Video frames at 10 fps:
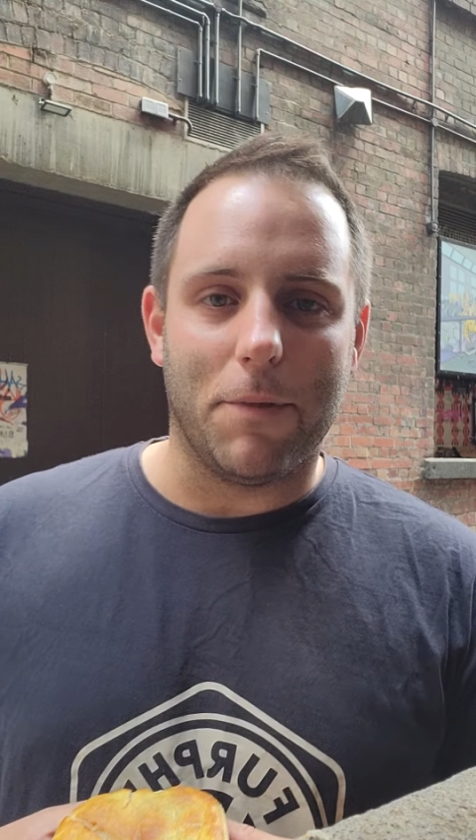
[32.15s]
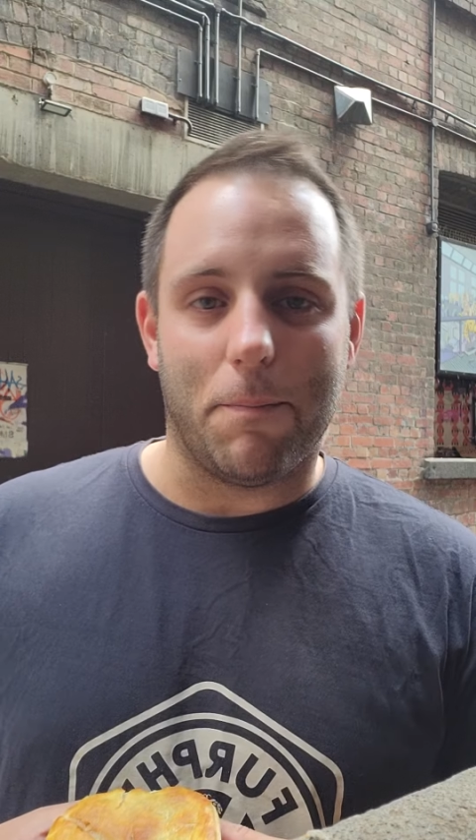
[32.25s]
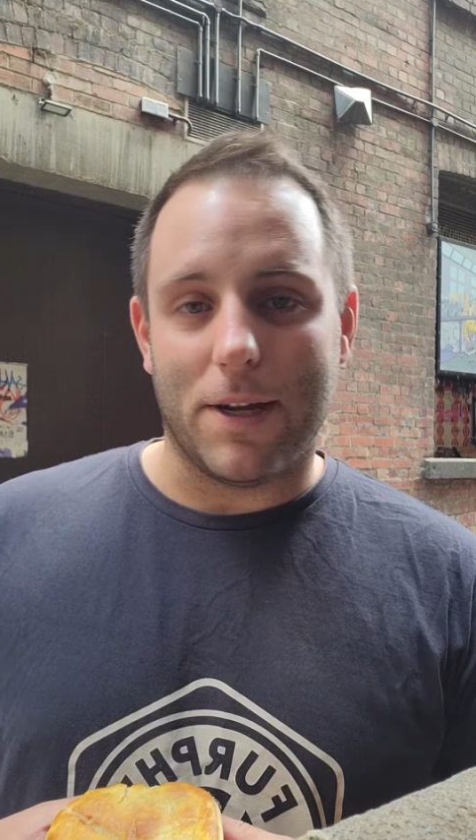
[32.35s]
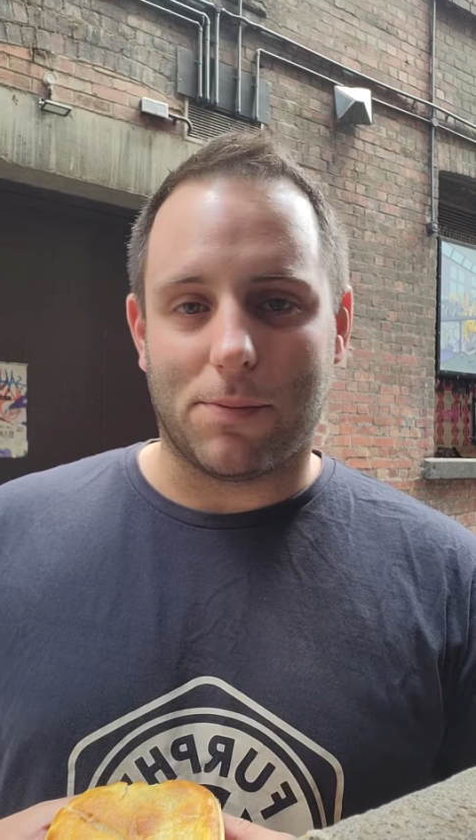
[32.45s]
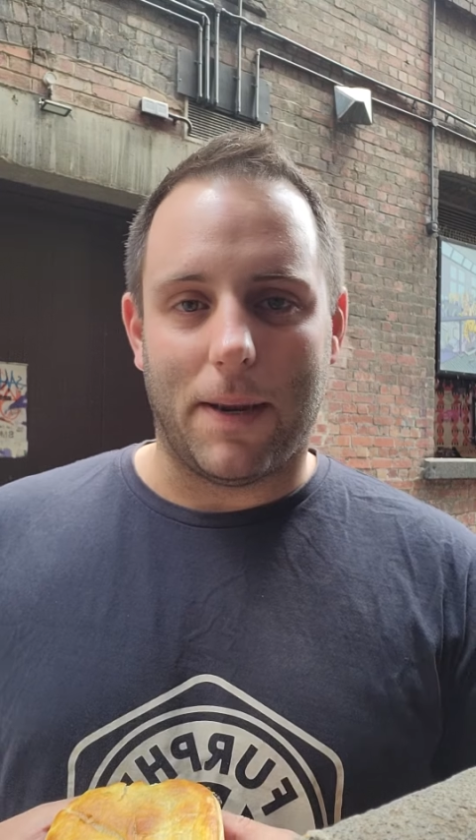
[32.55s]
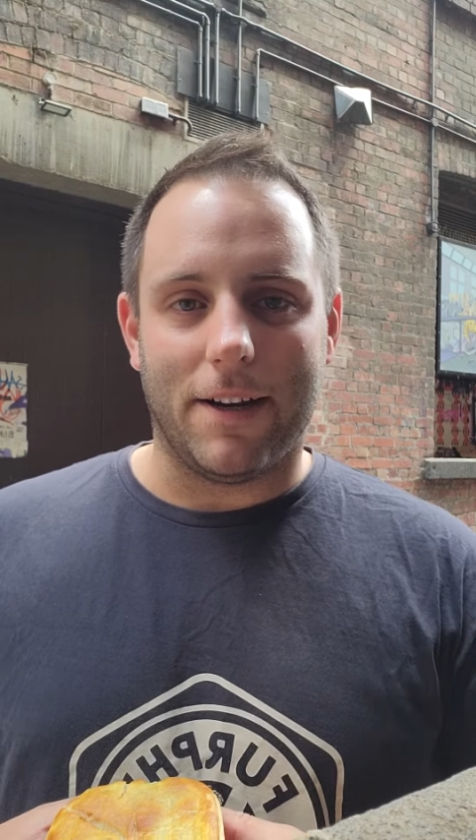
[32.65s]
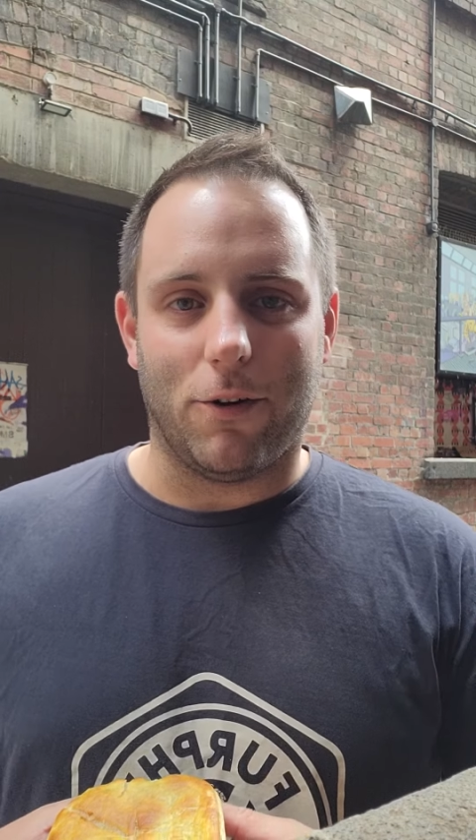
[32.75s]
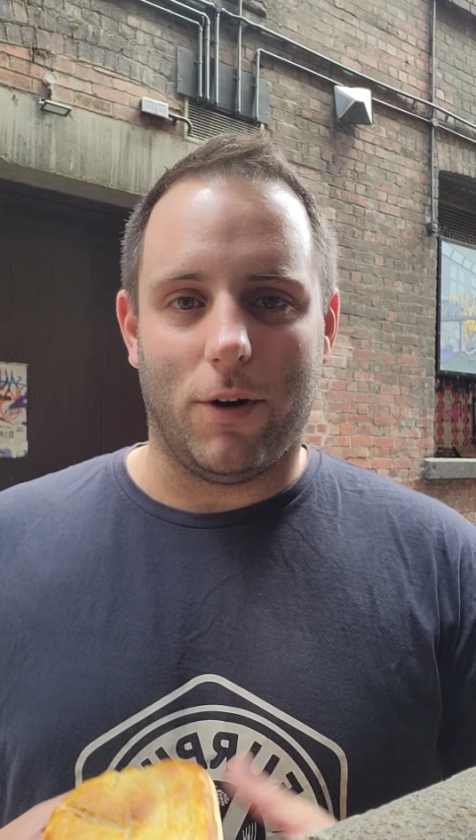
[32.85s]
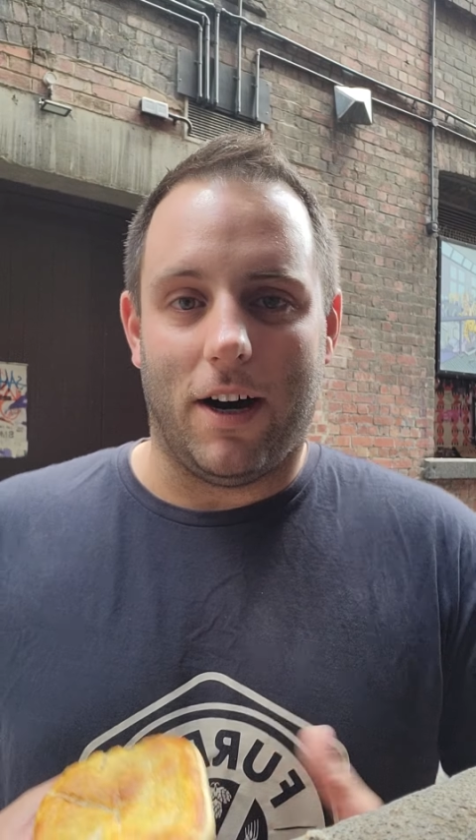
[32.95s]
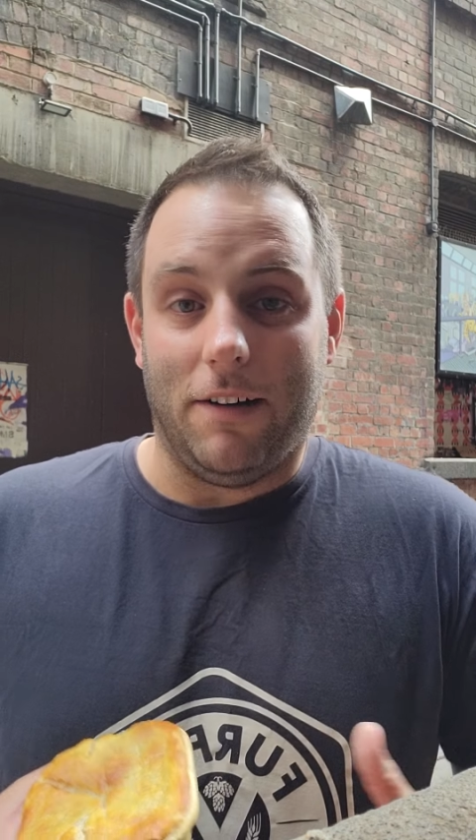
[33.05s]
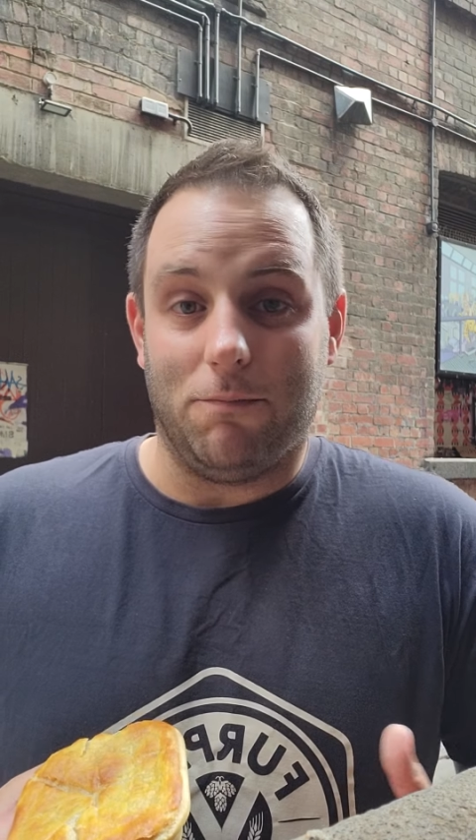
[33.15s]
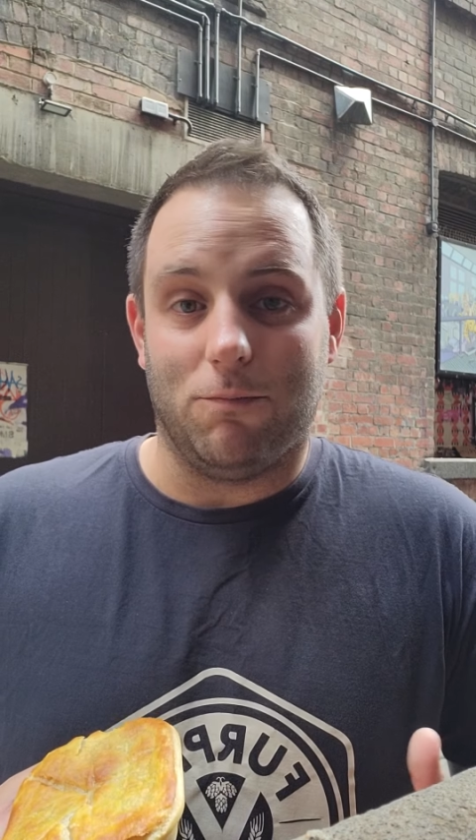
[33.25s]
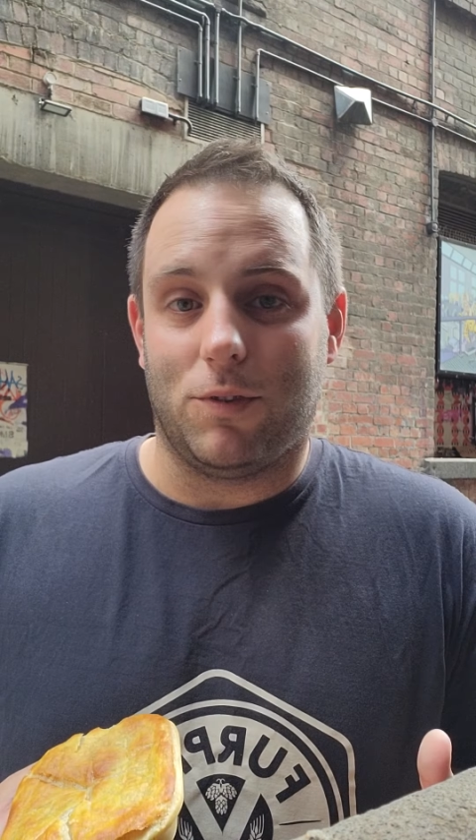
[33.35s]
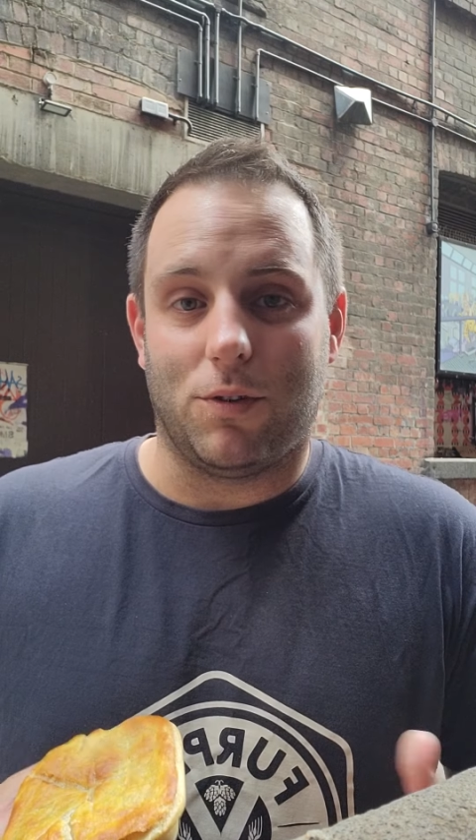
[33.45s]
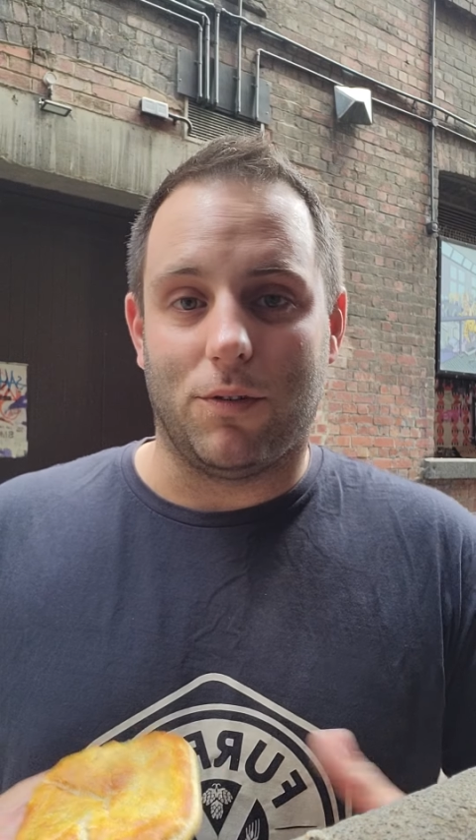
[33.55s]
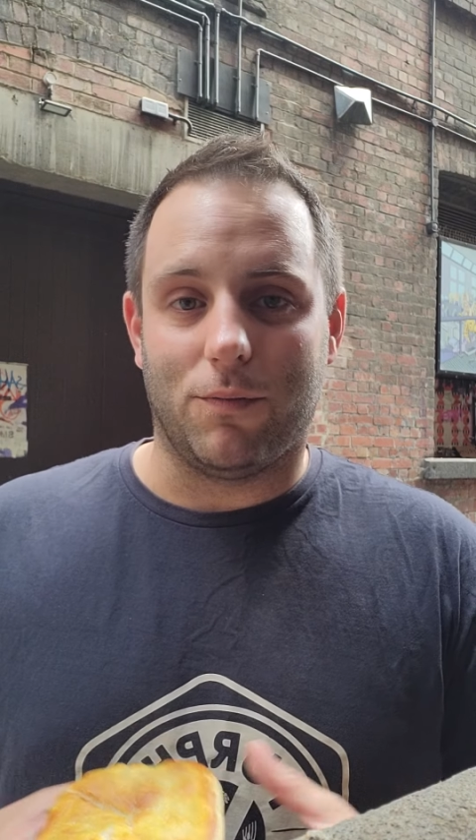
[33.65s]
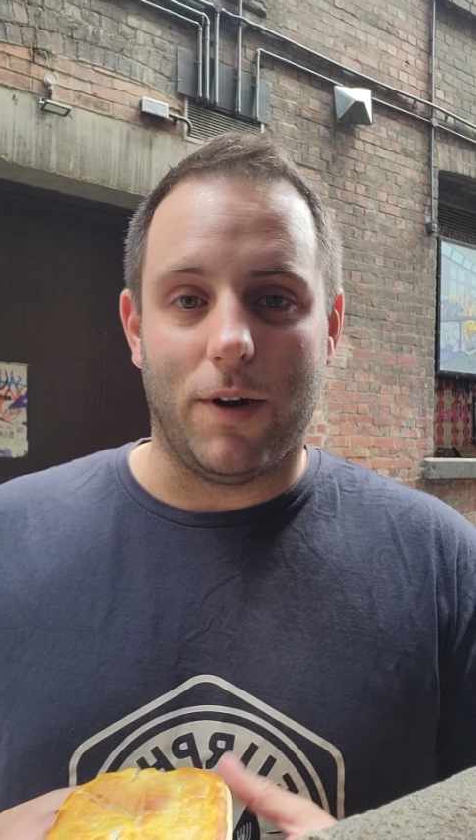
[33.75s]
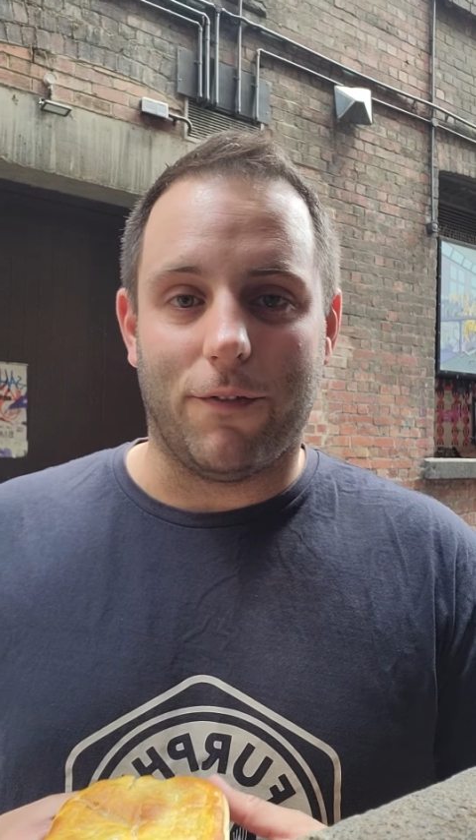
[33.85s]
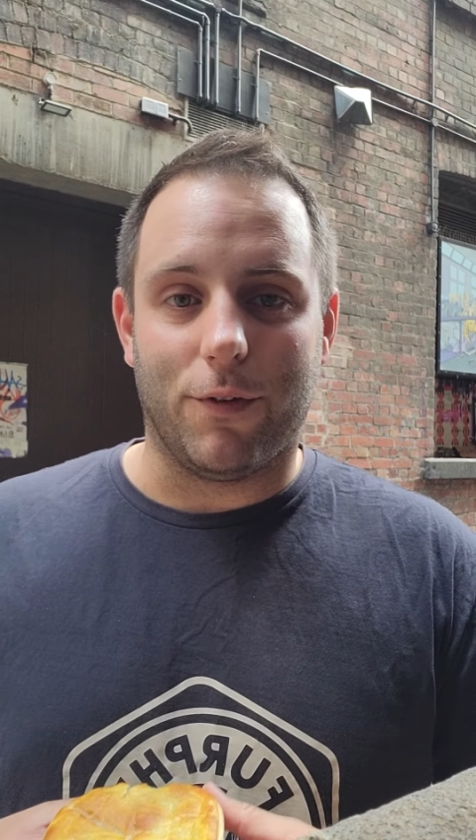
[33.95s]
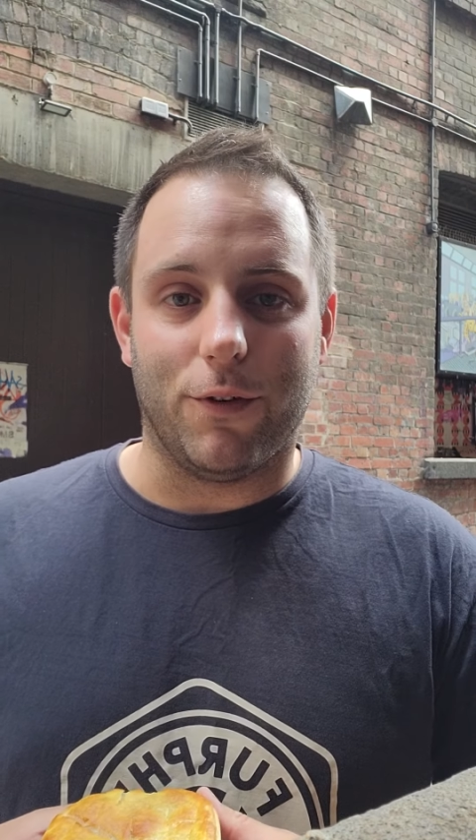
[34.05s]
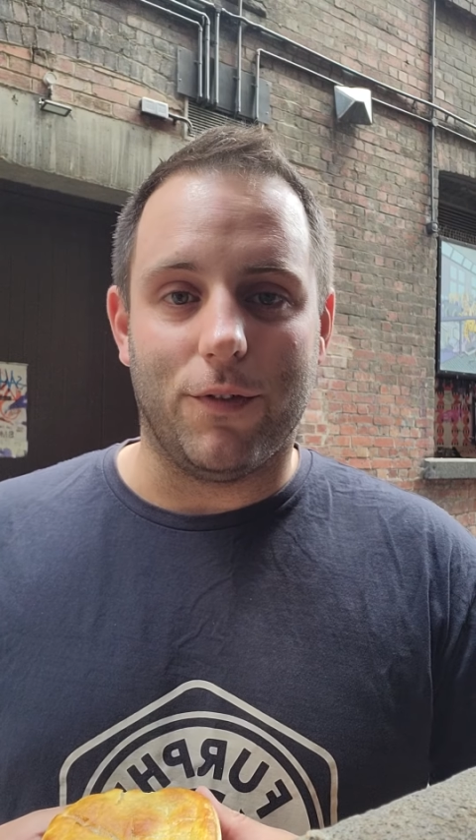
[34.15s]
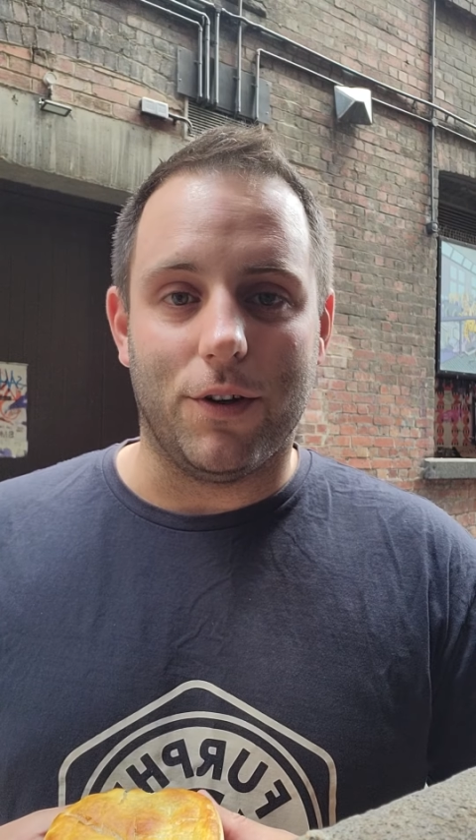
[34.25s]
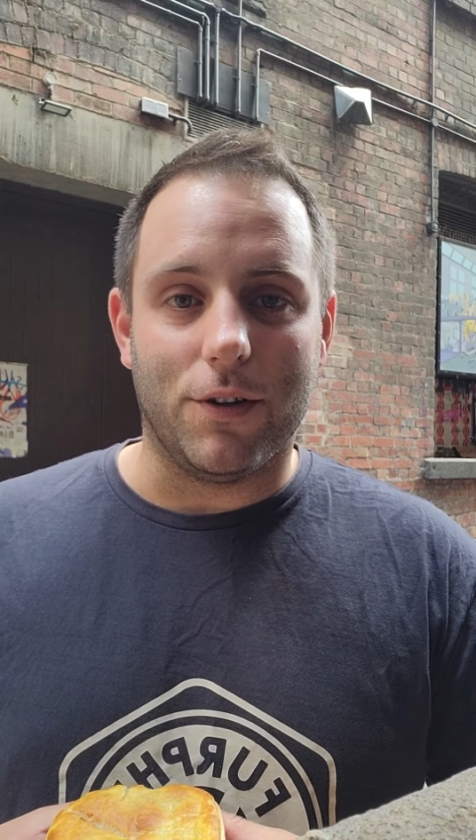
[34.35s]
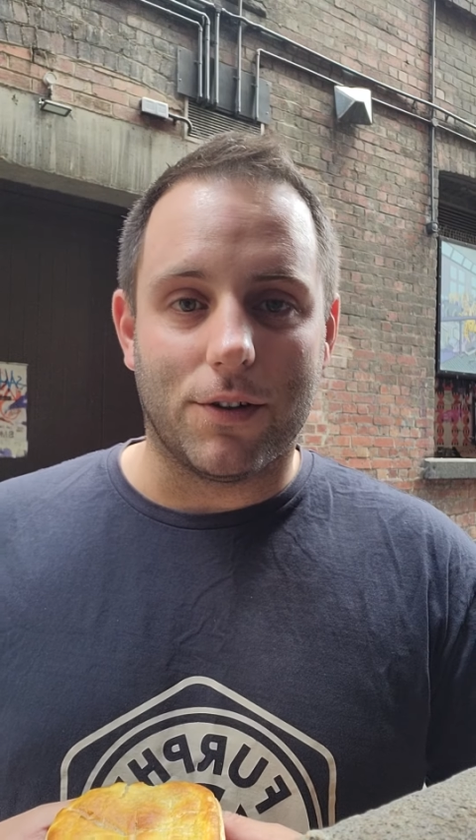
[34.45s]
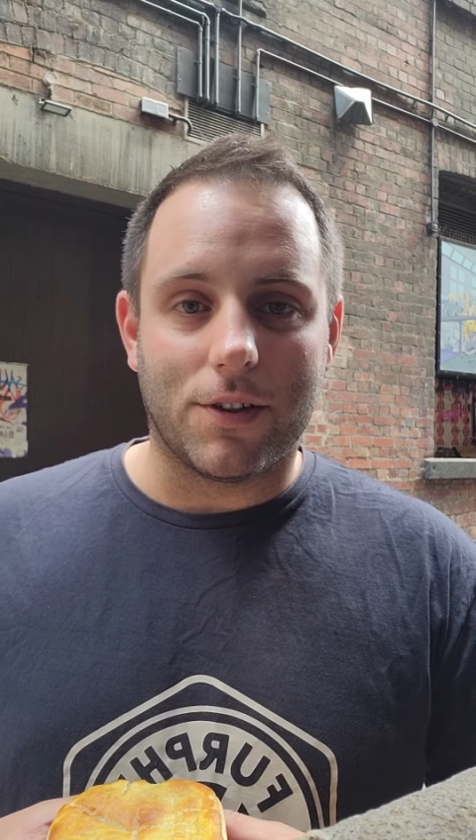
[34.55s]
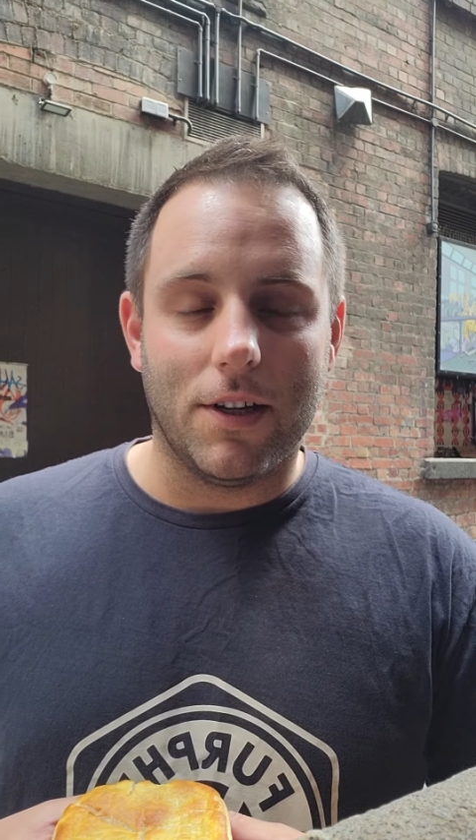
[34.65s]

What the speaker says: the best bakery, well, I sort of went for reviews,